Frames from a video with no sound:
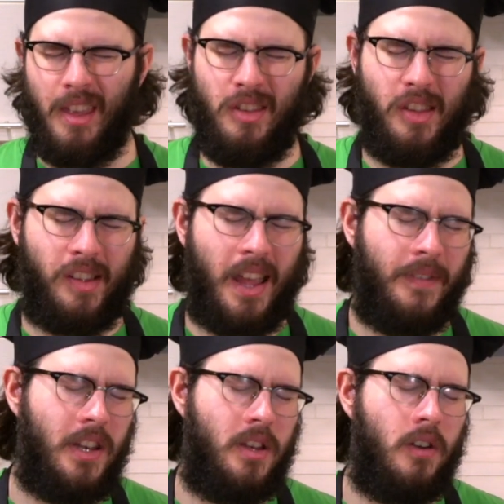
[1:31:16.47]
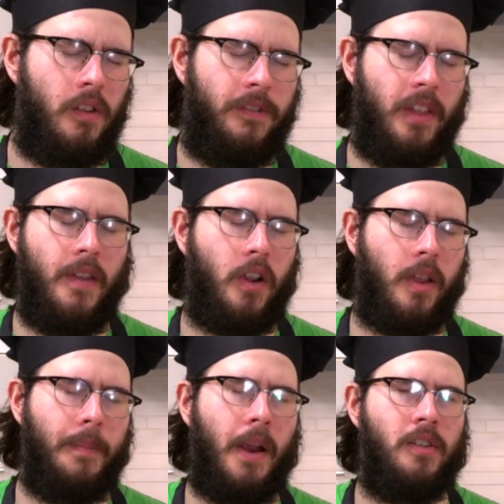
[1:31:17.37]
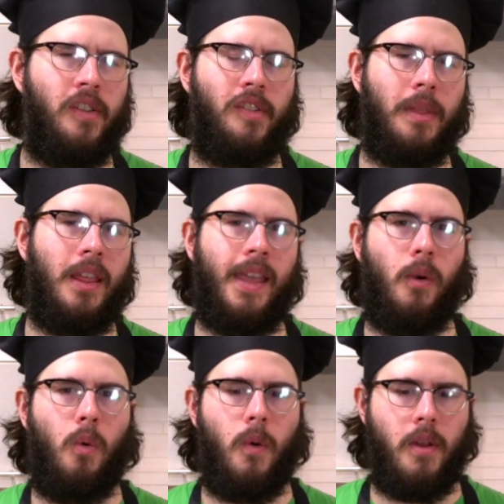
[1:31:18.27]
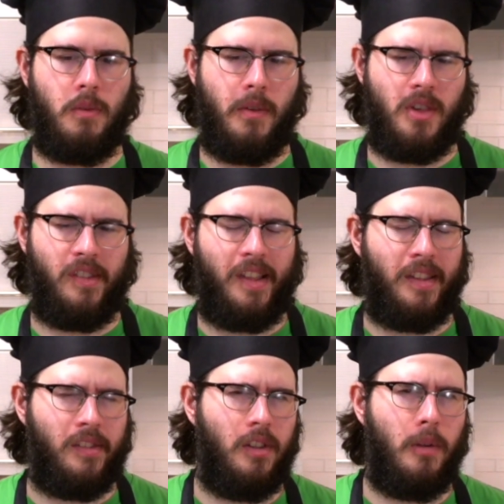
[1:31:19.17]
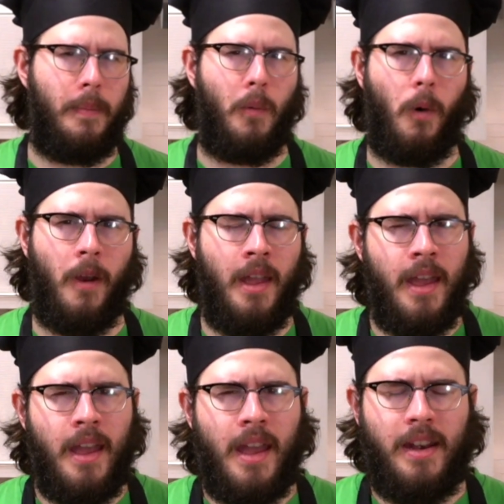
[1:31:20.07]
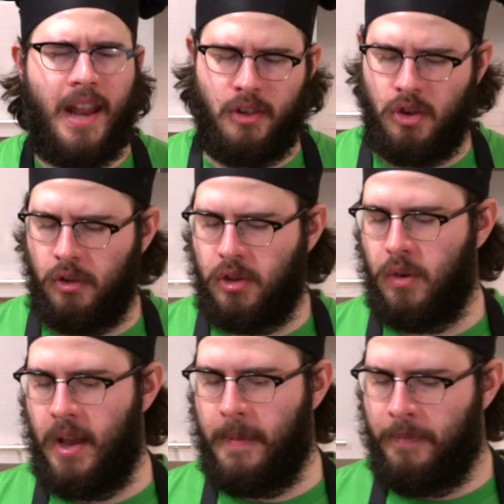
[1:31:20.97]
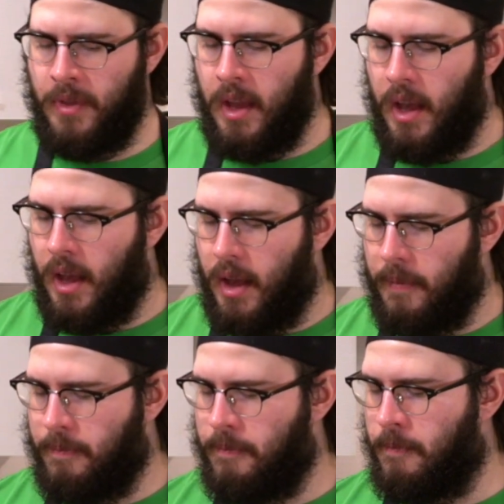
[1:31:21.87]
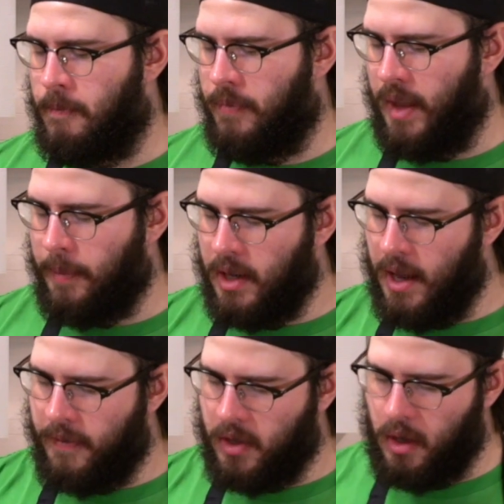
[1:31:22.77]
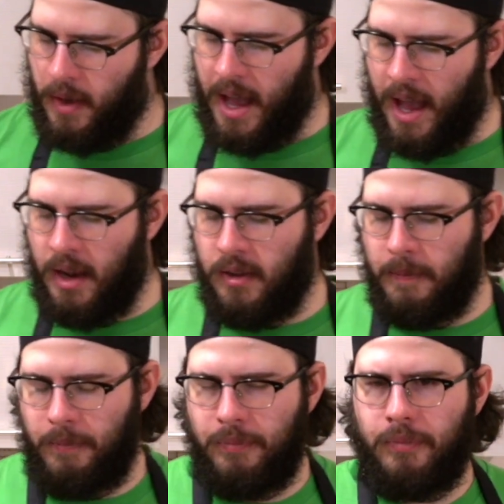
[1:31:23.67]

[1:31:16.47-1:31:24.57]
it's just kind of a dull flavor compared to something like orange, which just has a little bit more texture to it. Hmm. I'm gonna have to go ahead.